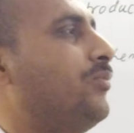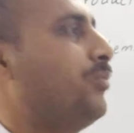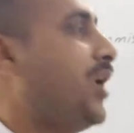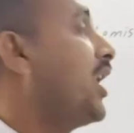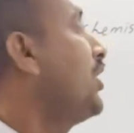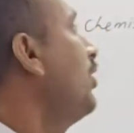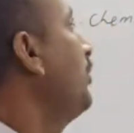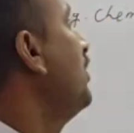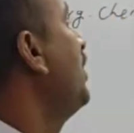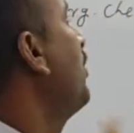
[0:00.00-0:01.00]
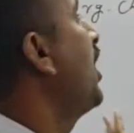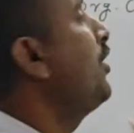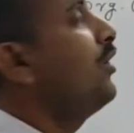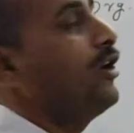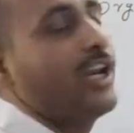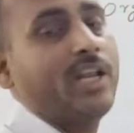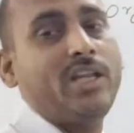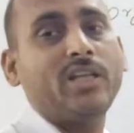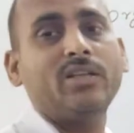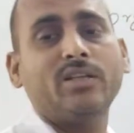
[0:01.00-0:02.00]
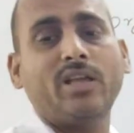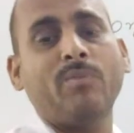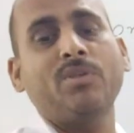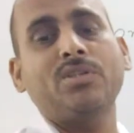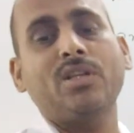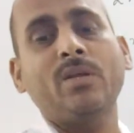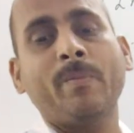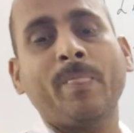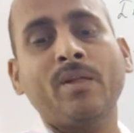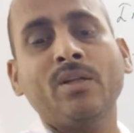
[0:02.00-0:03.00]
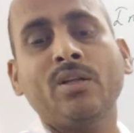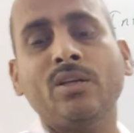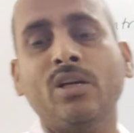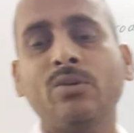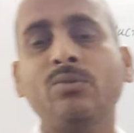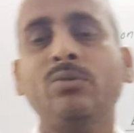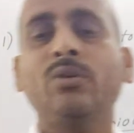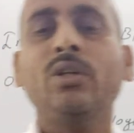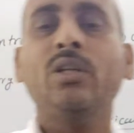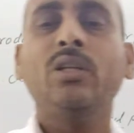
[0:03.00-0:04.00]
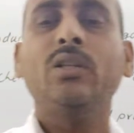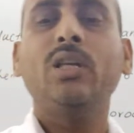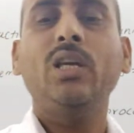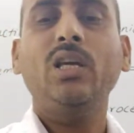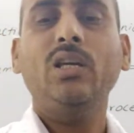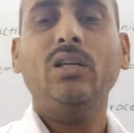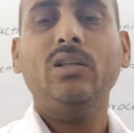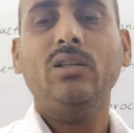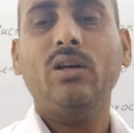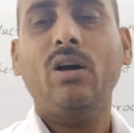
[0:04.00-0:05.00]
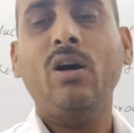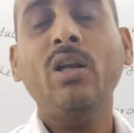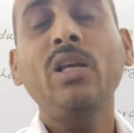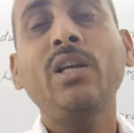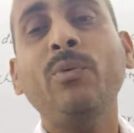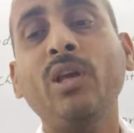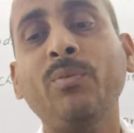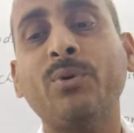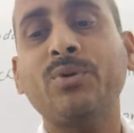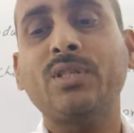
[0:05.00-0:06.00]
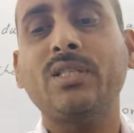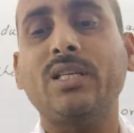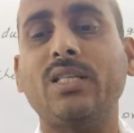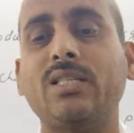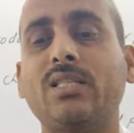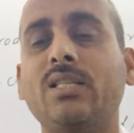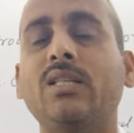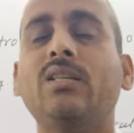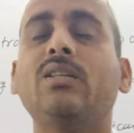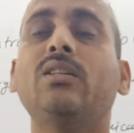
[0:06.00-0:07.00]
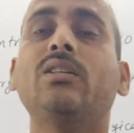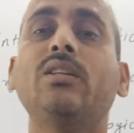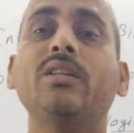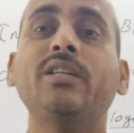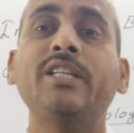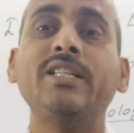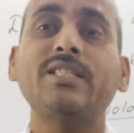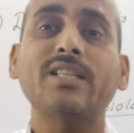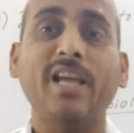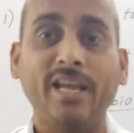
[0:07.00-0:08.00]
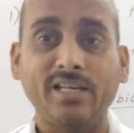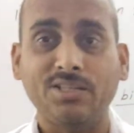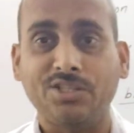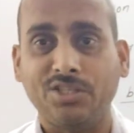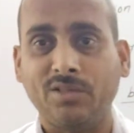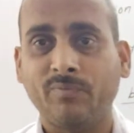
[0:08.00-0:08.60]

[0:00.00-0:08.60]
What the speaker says: part of the bioorganic chemistry. Now, the all living processes needs energy.